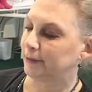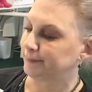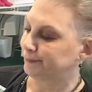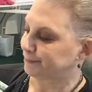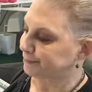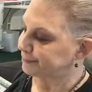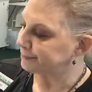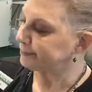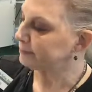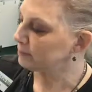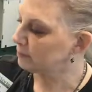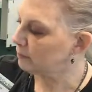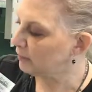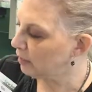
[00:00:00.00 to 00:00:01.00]
All right, very
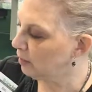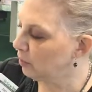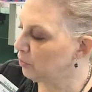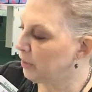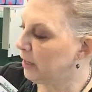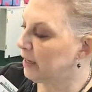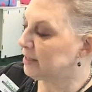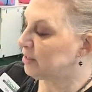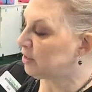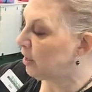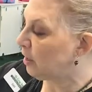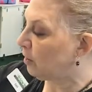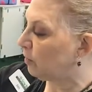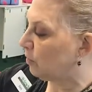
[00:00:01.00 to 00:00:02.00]
good. Okay,
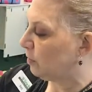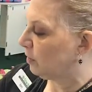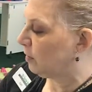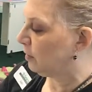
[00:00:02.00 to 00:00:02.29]
so